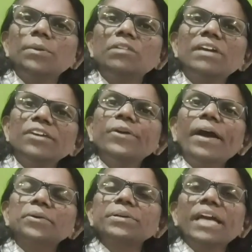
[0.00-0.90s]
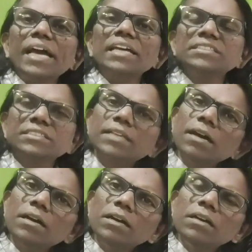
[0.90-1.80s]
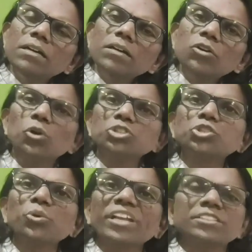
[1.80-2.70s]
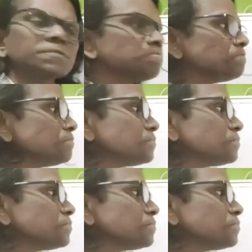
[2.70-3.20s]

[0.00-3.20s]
available way you have to arrange in the cold storage.